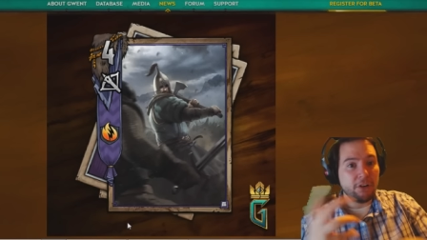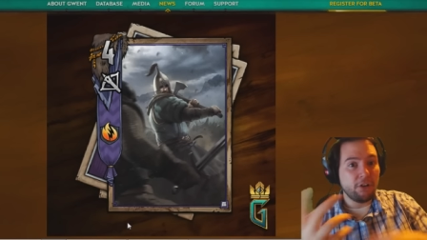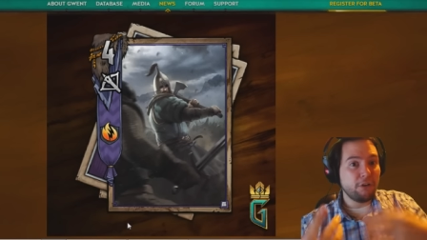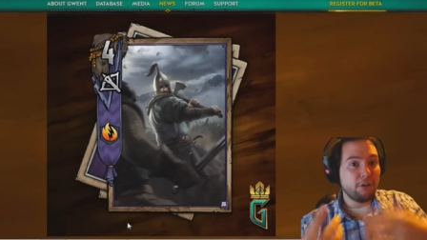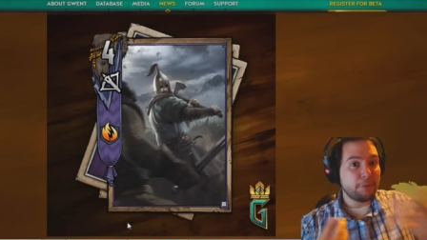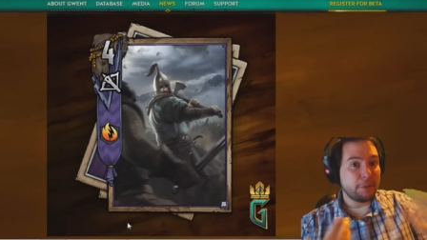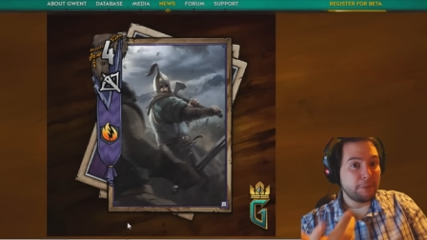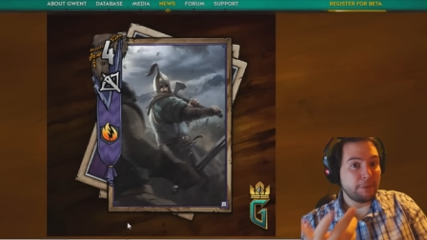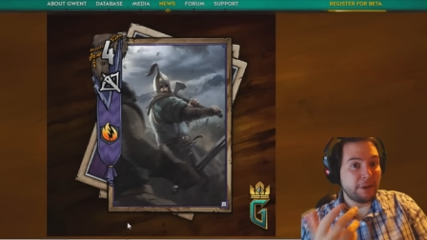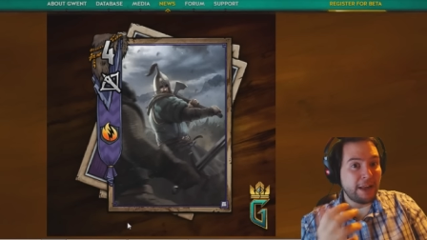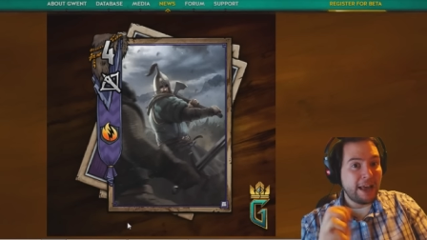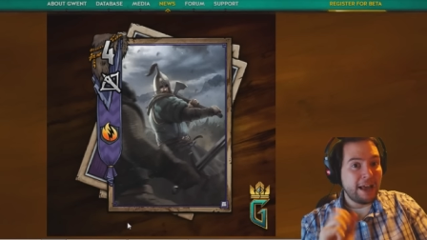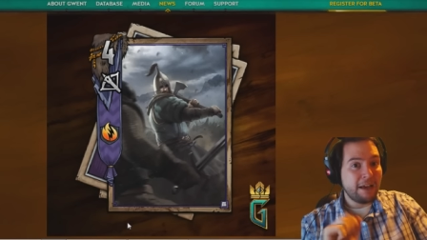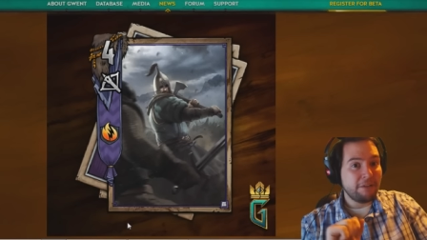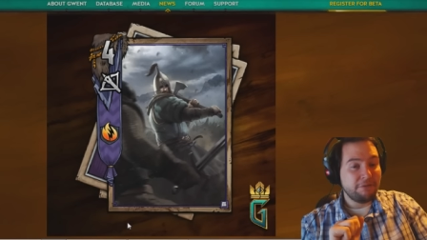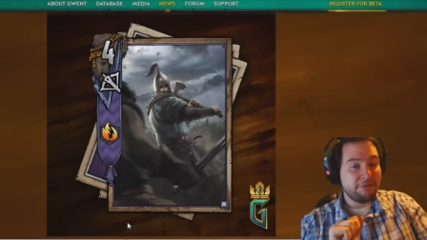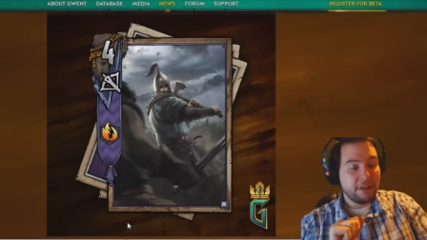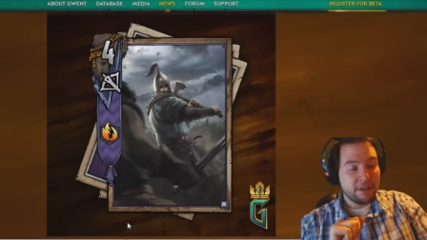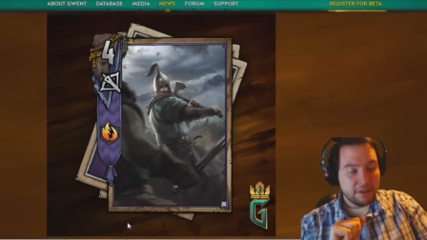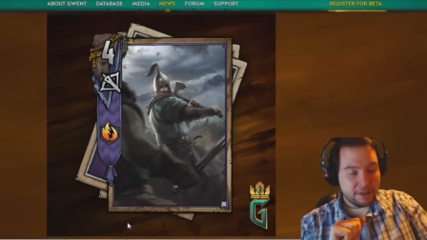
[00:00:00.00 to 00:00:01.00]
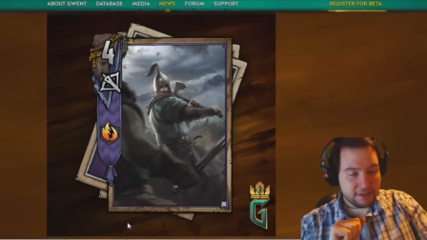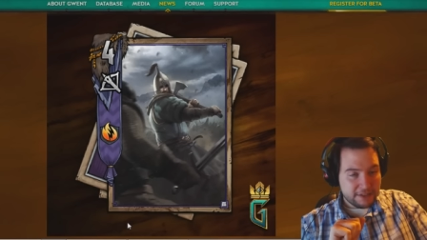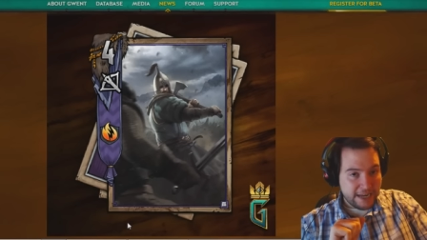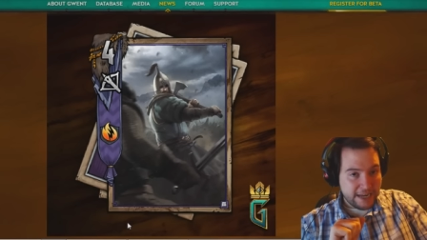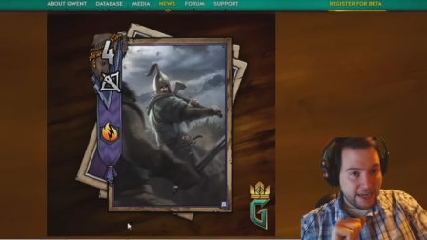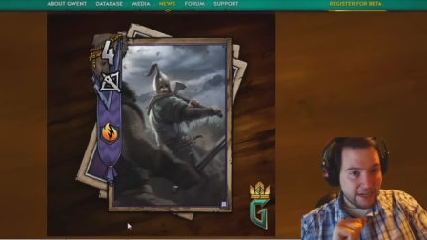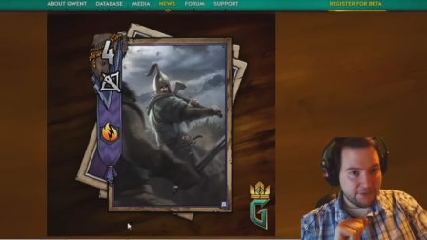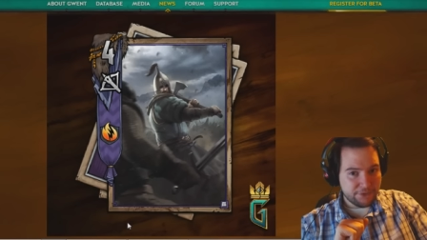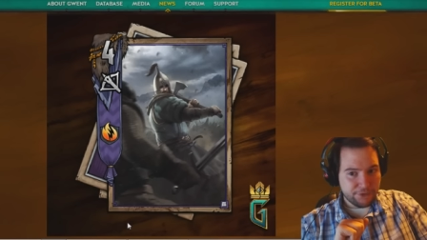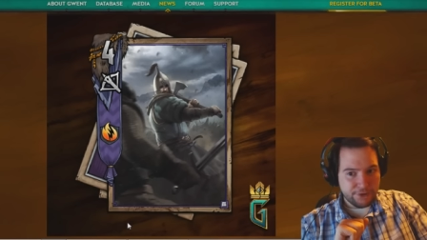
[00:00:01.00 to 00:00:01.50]
A lot of people have
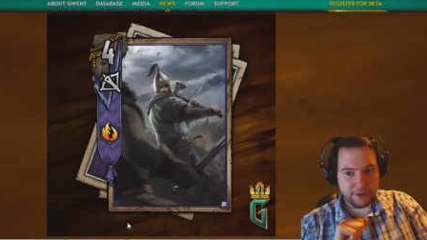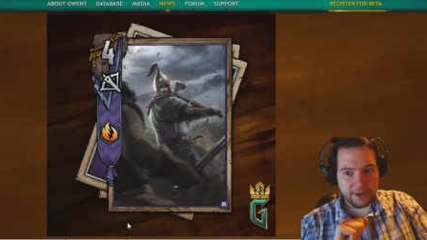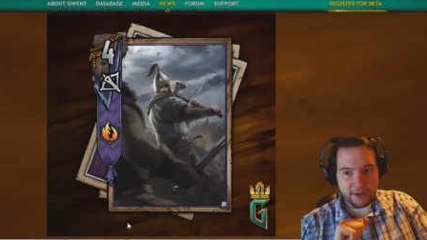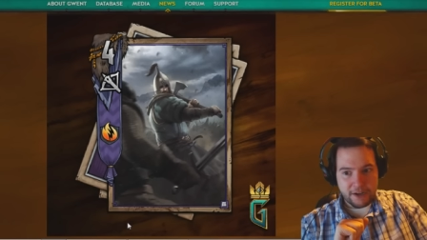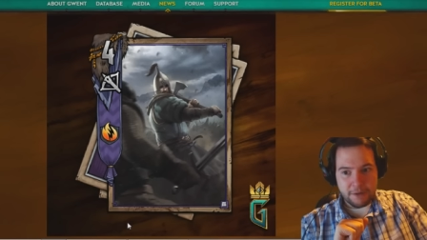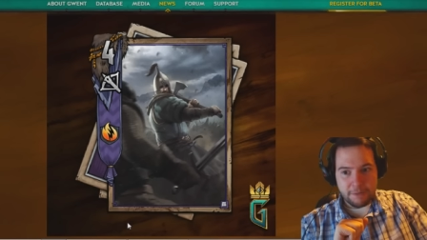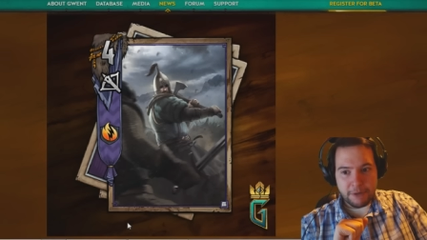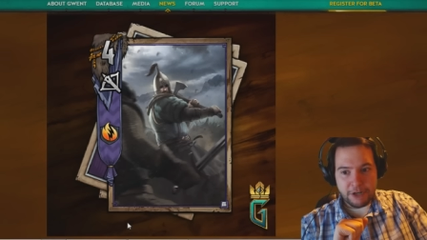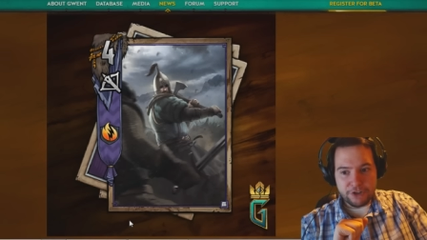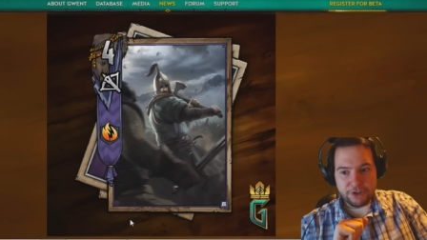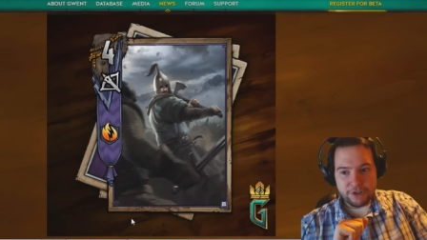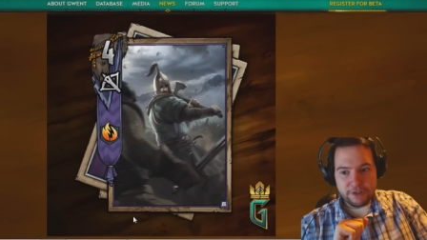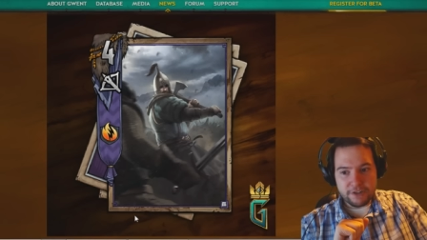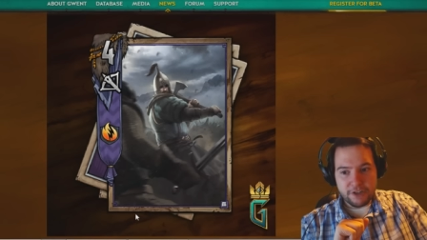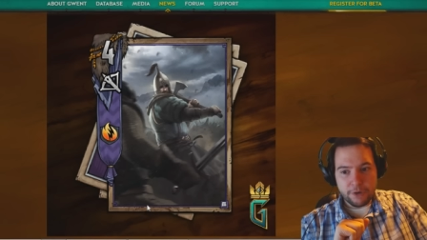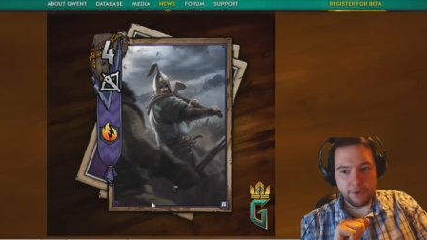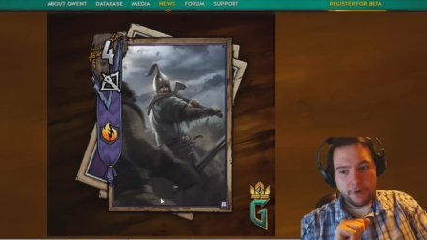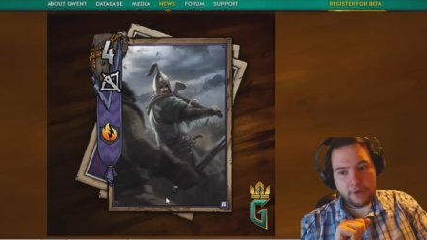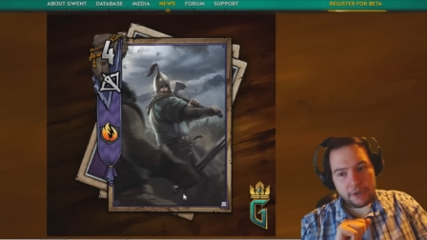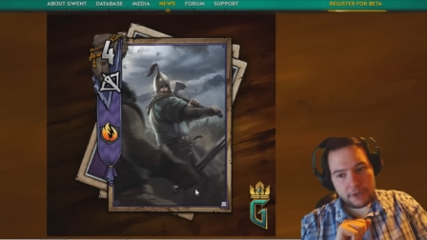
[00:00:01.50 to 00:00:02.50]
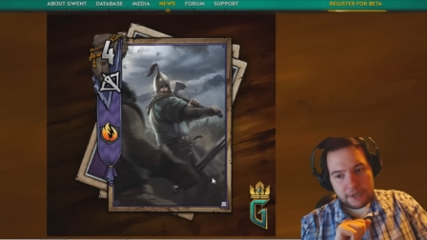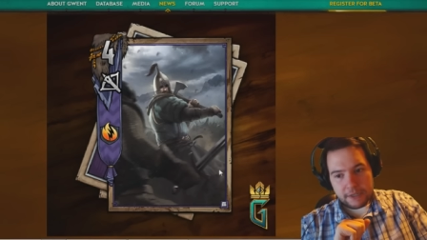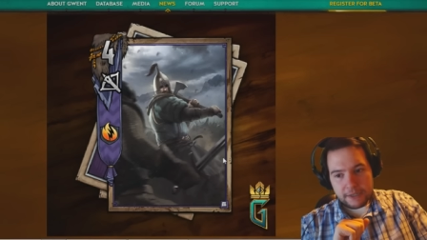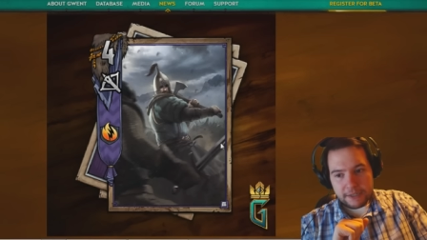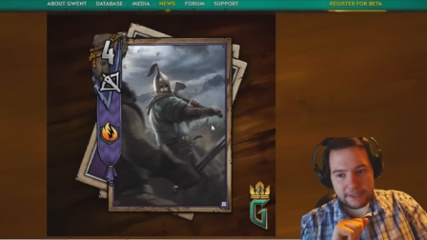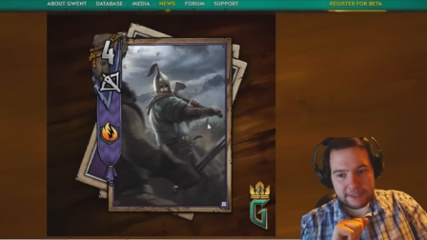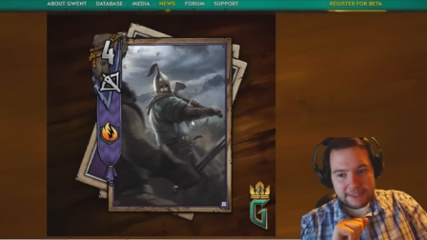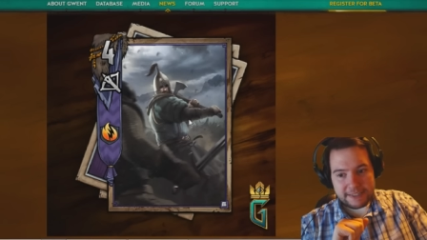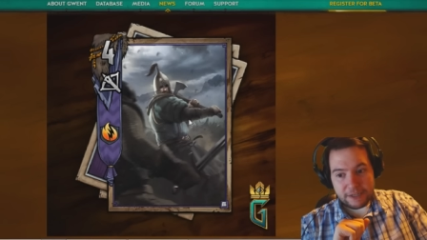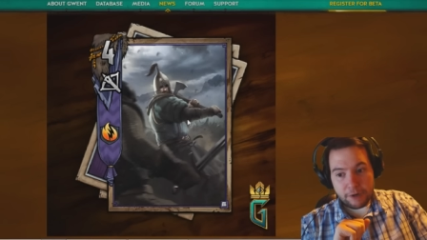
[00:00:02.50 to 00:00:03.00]
teched for it, like I mentioned, so
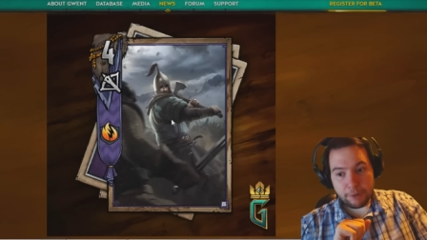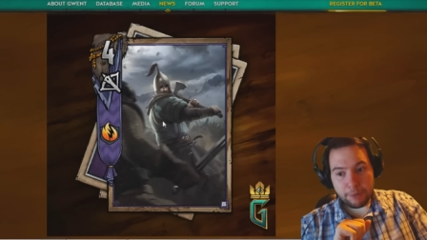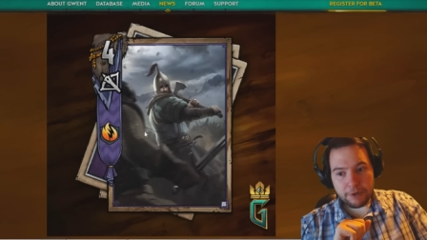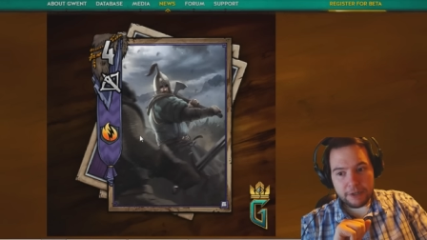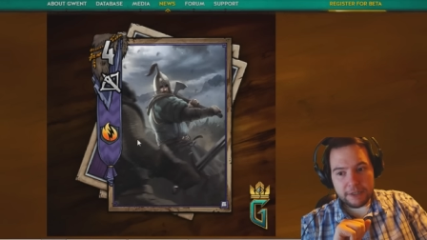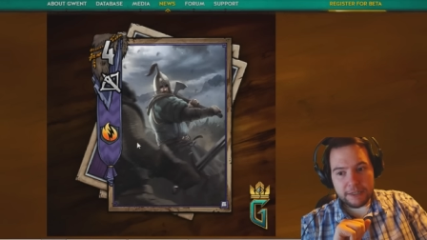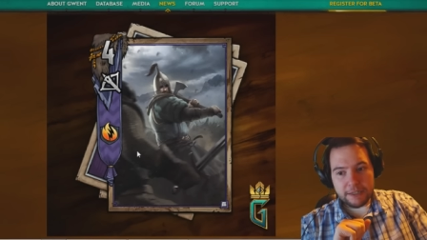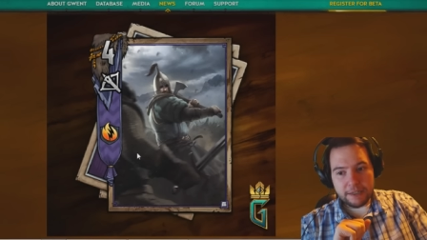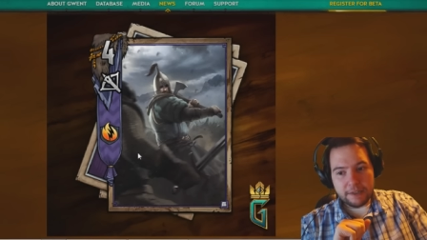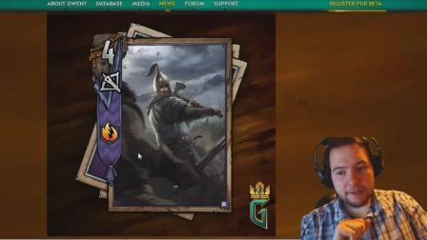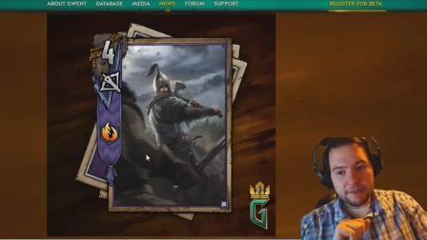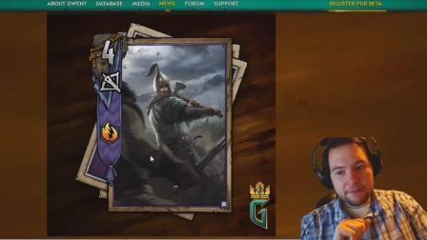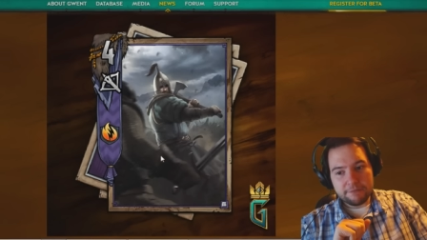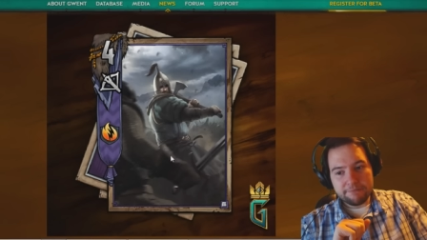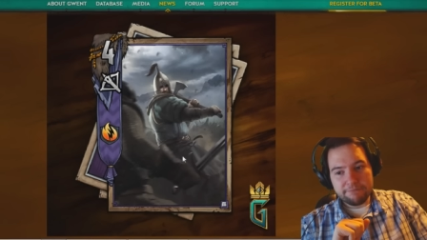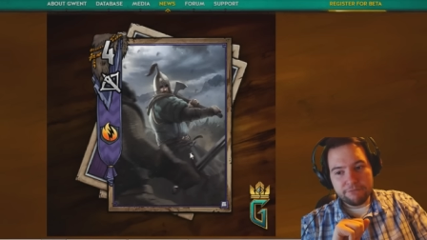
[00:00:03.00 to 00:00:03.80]
it's still probably